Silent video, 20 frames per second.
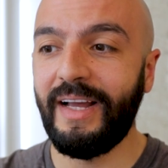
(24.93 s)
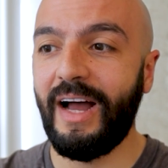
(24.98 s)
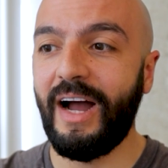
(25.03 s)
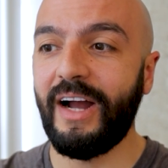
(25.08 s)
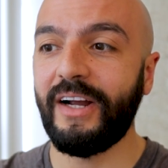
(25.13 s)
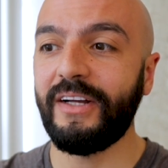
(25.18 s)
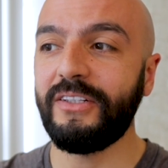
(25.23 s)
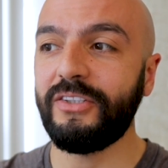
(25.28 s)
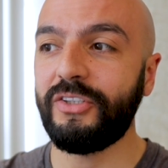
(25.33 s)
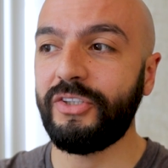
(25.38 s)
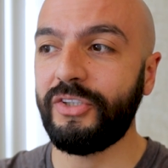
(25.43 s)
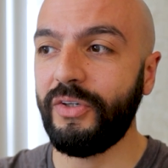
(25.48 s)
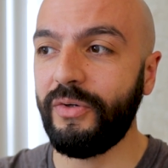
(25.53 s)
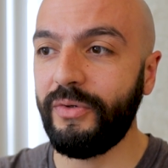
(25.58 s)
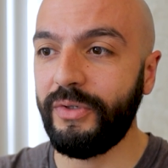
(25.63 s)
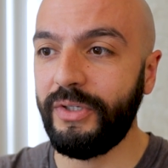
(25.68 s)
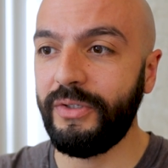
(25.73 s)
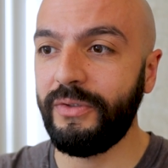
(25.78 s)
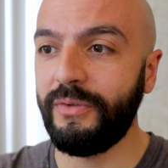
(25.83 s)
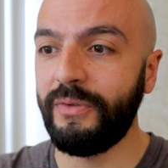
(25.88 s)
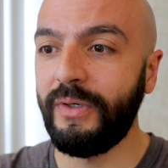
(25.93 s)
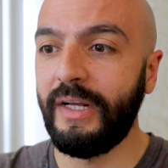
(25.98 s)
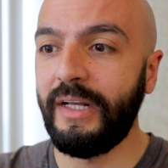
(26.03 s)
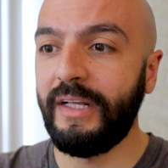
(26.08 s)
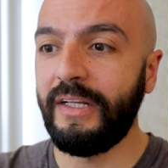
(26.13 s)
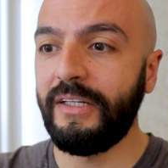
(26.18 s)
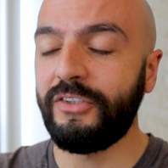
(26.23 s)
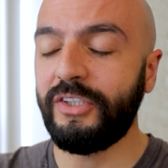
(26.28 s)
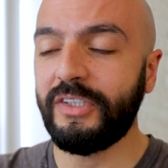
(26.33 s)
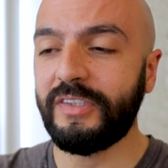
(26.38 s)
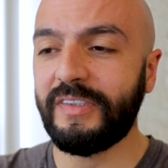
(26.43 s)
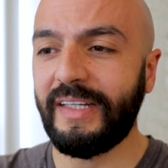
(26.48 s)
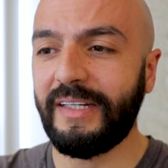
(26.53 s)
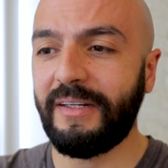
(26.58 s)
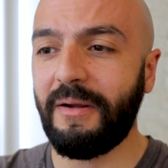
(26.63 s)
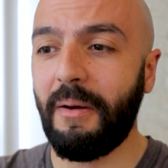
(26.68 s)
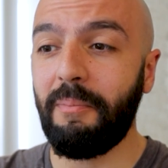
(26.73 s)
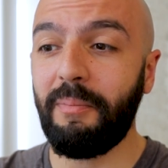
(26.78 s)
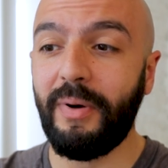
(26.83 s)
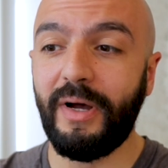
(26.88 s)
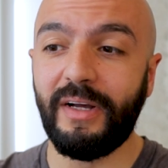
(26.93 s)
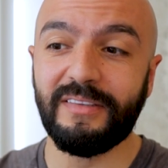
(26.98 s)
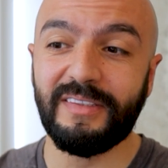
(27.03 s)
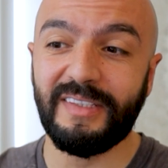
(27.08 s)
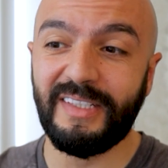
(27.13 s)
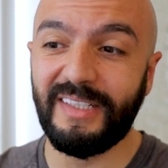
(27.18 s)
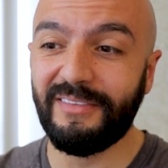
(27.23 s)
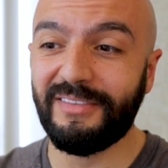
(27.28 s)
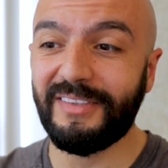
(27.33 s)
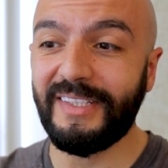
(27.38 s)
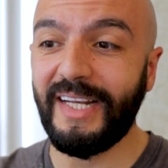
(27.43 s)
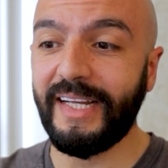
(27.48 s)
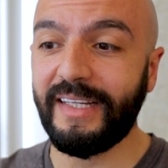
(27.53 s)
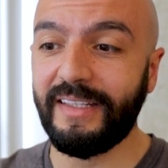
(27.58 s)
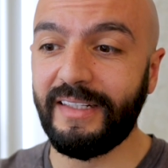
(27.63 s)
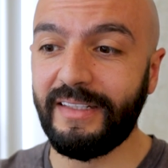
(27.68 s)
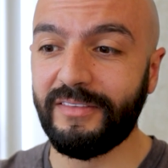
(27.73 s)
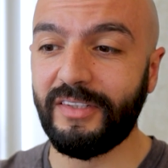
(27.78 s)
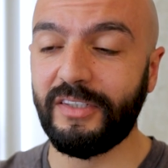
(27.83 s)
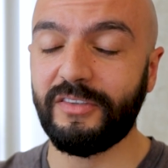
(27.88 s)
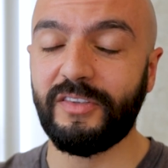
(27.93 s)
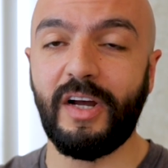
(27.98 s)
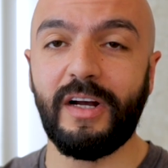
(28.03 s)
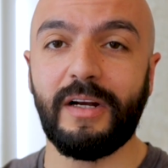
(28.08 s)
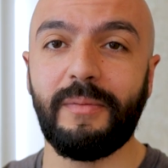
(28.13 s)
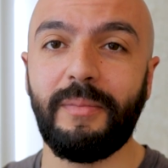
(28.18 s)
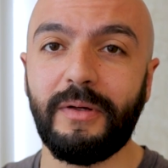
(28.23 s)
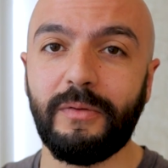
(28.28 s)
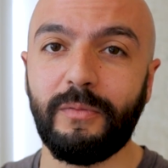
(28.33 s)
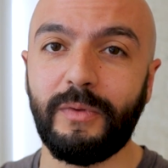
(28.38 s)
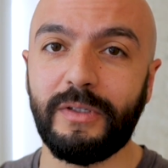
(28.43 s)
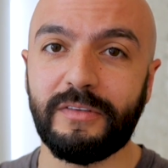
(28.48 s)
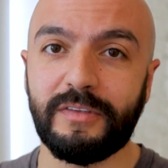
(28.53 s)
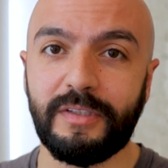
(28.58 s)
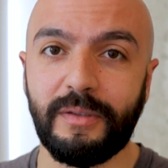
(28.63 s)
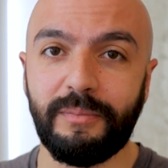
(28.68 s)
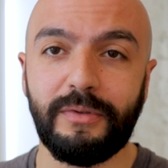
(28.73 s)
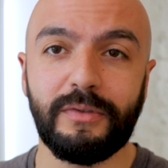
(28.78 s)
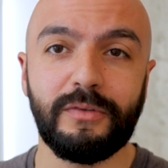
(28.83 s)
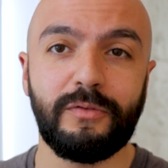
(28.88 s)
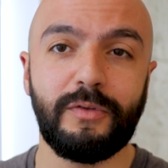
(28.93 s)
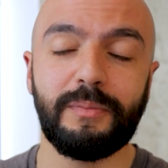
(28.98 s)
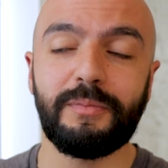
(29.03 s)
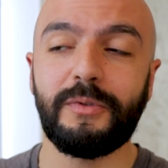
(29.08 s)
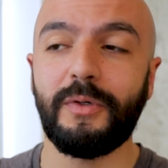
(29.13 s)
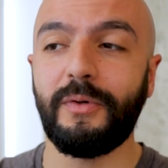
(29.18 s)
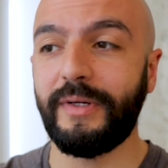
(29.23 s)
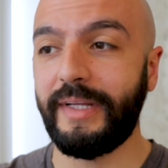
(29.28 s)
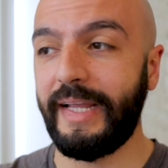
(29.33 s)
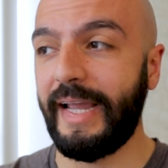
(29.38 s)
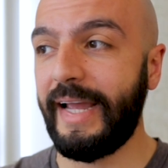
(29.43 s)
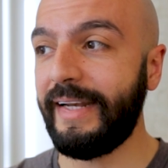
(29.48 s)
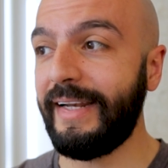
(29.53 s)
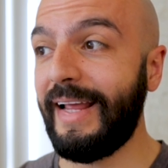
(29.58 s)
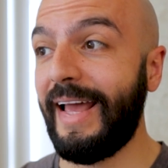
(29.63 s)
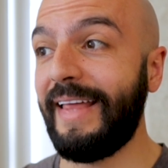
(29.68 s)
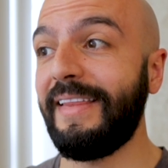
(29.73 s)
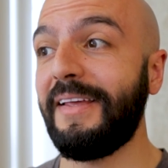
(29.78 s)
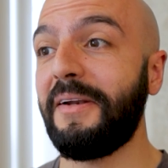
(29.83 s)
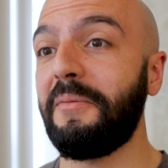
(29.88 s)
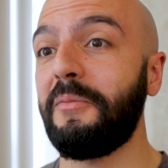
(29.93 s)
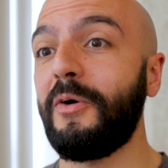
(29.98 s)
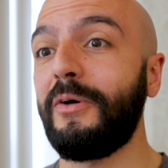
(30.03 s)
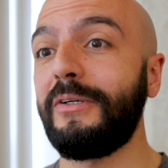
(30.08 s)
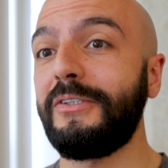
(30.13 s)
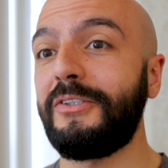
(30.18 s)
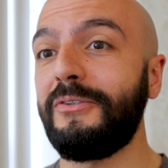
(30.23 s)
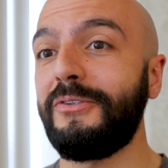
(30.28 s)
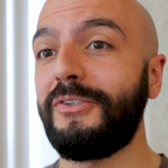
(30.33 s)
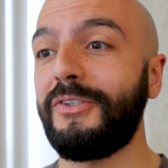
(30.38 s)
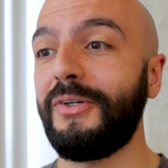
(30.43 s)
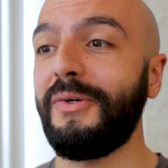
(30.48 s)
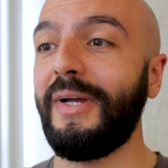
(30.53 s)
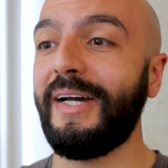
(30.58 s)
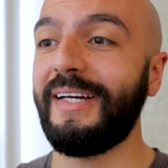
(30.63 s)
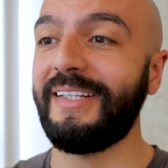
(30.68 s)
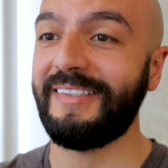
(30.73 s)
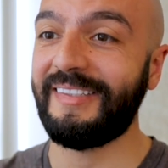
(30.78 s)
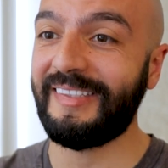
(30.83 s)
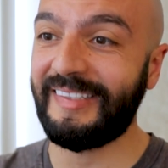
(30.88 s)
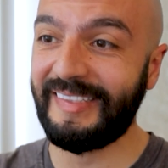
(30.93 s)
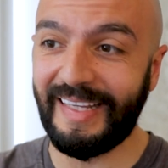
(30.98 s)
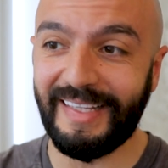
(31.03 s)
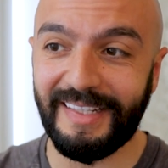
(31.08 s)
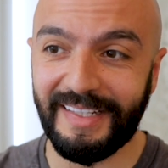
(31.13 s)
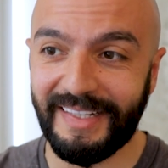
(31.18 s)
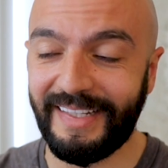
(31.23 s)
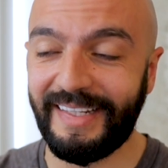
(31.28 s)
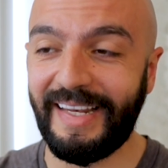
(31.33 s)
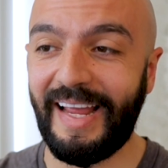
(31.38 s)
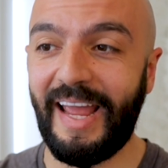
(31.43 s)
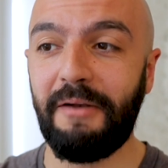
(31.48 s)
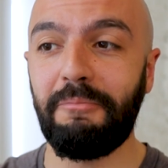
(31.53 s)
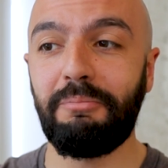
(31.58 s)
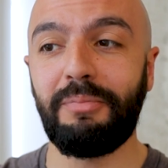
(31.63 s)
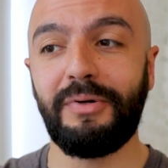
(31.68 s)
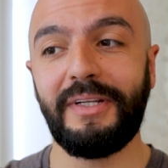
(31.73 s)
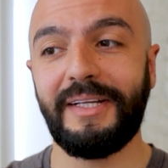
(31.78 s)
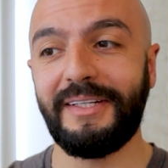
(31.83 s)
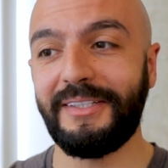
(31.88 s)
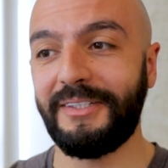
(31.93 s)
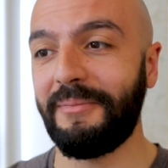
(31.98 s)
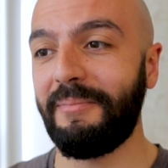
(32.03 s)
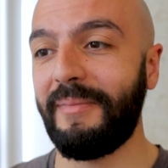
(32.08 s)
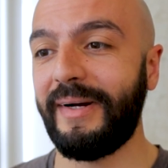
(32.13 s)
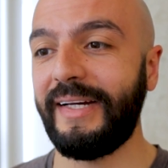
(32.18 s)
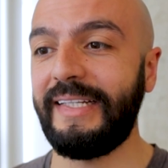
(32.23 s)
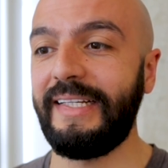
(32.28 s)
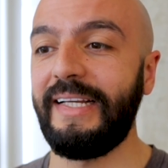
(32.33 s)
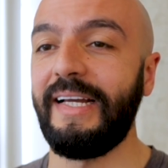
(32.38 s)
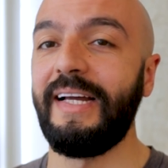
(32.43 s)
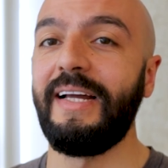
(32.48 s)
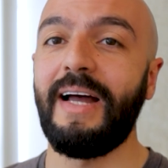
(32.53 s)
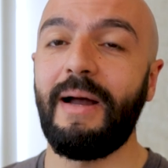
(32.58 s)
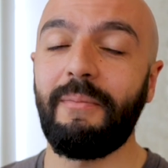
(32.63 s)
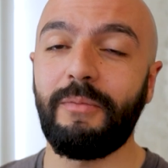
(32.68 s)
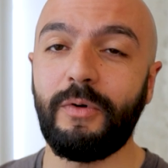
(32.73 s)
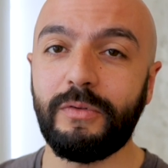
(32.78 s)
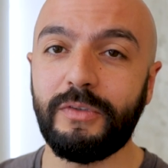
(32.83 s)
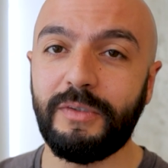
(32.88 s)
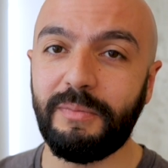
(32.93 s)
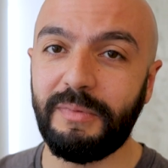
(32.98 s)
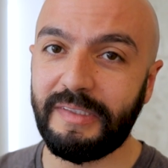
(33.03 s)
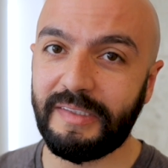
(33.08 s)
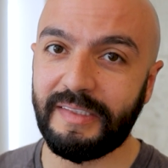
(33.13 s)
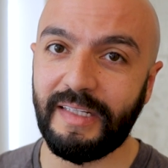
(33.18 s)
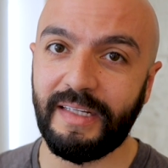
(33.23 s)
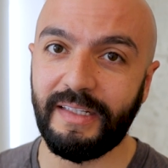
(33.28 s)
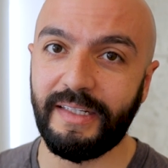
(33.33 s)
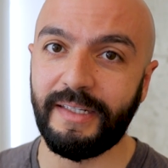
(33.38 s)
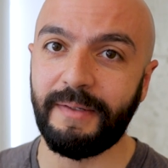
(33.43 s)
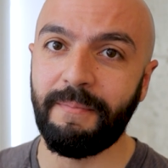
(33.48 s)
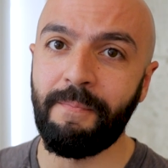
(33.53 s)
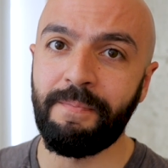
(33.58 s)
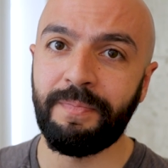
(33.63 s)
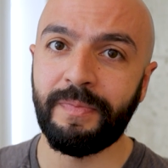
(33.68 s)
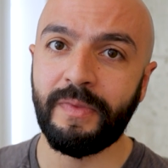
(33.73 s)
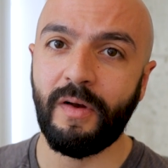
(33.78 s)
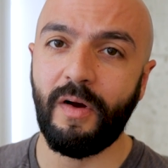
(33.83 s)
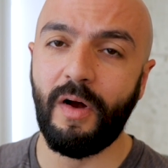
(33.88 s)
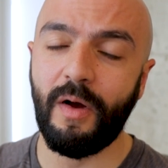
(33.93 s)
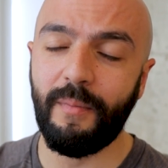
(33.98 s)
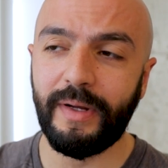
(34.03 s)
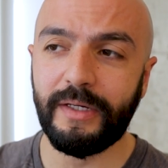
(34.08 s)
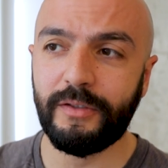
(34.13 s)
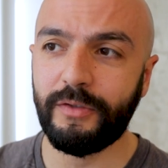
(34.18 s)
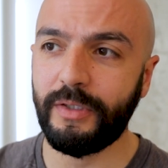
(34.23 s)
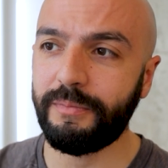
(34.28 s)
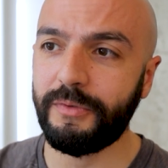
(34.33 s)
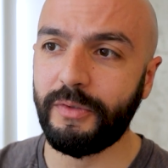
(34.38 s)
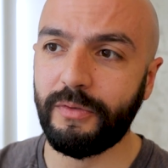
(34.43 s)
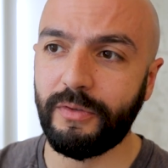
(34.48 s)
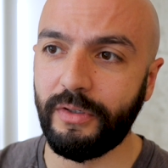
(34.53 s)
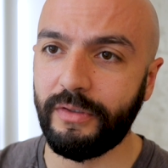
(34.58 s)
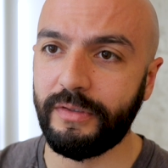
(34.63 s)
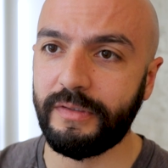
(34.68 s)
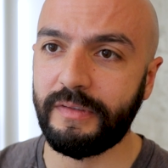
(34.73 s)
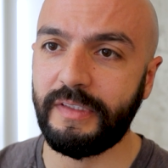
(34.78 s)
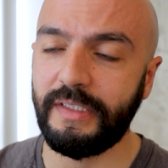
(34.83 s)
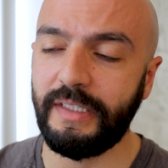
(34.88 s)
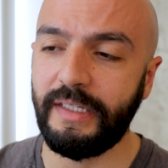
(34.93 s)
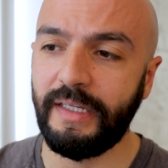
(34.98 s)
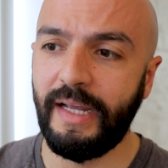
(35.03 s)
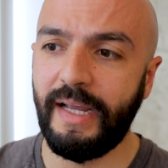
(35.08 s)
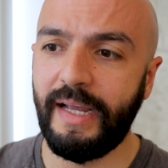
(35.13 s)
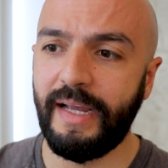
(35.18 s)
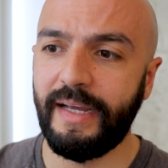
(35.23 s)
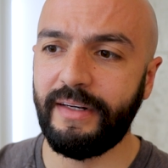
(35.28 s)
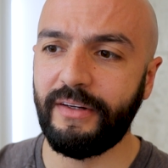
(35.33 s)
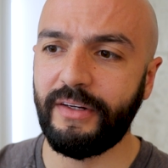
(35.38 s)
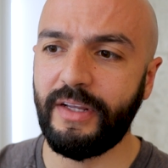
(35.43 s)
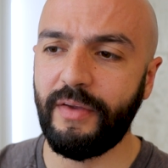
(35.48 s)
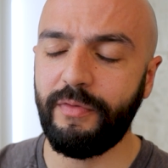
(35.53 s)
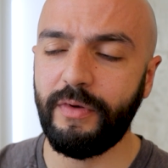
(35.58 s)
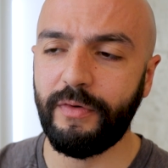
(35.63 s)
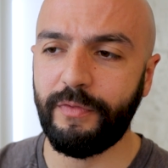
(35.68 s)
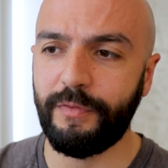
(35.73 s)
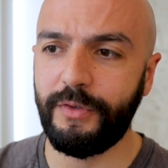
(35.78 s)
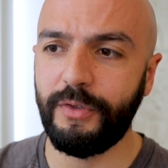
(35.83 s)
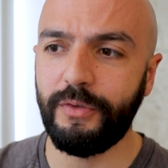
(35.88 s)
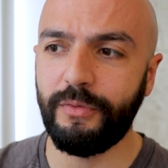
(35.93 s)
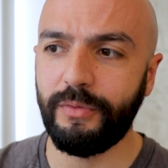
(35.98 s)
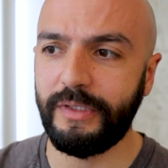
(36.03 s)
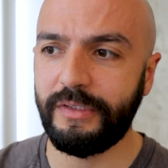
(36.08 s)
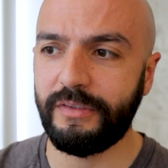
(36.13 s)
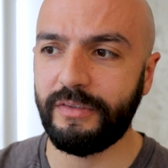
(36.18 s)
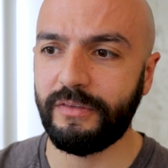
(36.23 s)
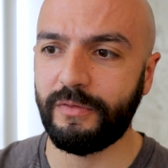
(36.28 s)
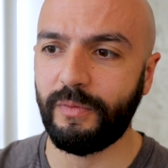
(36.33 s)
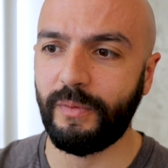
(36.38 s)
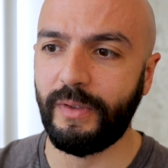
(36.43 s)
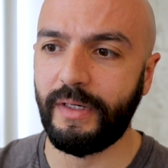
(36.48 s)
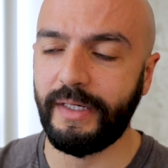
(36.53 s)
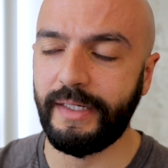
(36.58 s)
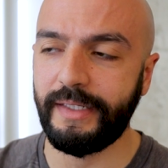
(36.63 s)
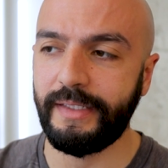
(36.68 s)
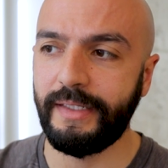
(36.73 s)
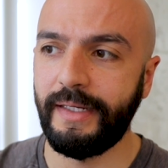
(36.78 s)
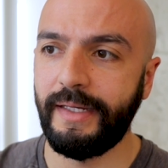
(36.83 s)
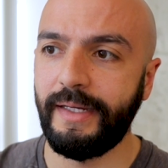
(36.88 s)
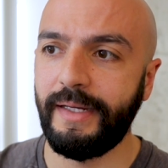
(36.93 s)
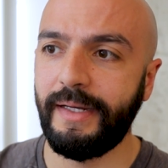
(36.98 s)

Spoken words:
I'm going to show you just like positives, negatives. I'll talk about Wealthsimple and crypto again, and then I'm going to show you how to sell it and pull out your money. I'm going to be selling all my cryptocurrency, and I'll give you a few reasons why.